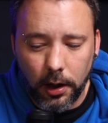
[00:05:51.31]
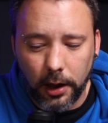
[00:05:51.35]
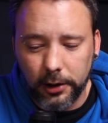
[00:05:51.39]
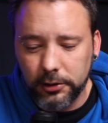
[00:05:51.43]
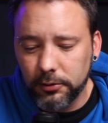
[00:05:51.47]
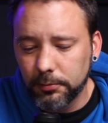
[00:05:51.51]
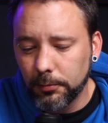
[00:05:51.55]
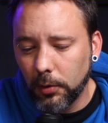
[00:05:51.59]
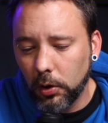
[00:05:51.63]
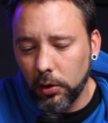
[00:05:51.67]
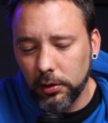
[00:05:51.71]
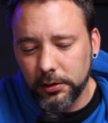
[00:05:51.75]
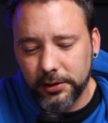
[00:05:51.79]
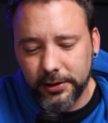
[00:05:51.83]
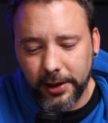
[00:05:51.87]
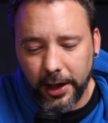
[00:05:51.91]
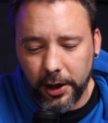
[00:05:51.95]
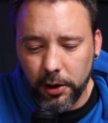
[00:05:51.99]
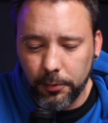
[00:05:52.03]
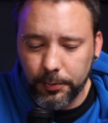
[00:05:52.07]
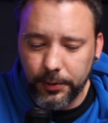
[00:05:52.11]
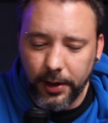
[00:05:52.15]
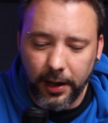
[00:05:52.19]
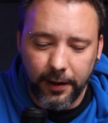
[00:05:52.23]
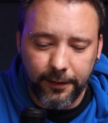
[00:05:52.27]
A small
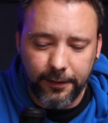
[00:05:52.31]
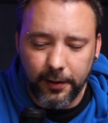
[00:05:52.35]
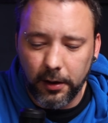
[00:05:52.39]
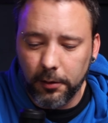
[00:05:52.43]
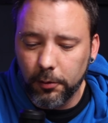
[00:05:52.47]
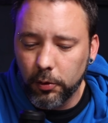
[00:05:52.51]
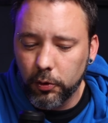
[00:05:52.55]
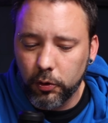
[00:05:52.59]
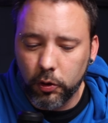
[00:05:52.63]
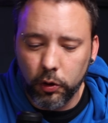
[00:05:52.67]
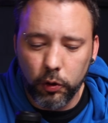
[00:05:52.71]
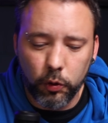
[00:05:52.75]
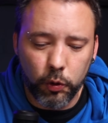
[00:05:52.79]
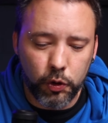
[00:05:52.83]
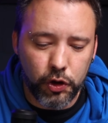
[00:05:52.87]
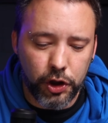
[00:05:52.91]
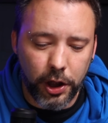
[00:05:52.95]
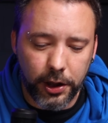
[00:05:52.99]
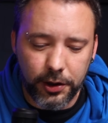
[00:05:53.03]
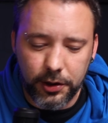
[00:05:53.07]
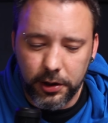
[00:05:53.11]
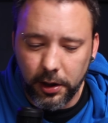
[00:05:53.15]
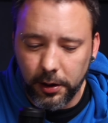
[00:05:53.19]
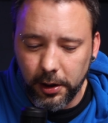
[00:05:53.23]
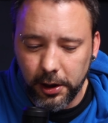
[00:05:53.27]
setup test. I'm not looking to
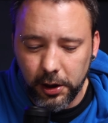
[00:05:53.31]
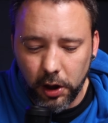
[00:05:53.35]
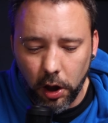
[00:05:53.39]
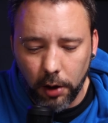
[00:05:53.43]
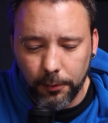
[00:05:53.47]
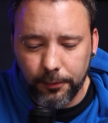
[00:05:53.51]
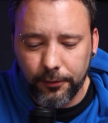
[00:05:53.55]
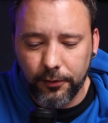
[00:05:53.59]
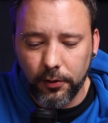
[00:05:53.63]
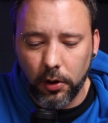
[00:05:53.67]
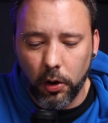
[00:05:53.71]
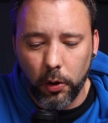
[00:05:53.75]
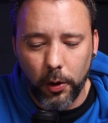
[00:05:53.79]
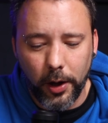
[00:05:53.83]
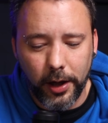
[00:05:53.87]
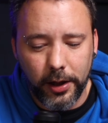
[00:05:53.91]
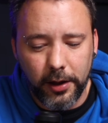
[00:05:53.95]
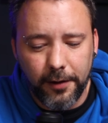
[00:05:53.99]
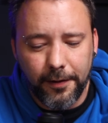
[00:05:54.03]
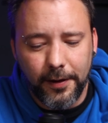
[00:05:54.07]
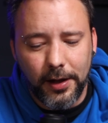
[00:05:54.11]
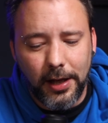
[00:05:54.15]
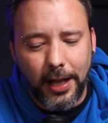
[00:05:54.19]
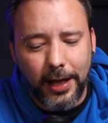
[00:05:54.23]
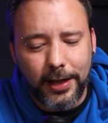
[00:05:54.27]
change any knobs or
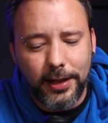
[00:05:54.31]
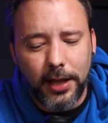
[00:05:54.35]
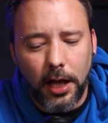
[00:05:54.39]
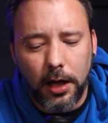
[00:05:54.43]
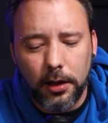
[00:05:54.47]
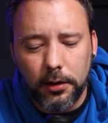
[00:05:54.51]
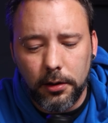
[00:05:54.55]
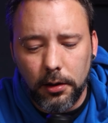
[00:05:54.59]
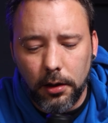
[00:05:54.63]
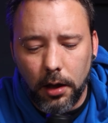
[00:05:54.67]
anything like that.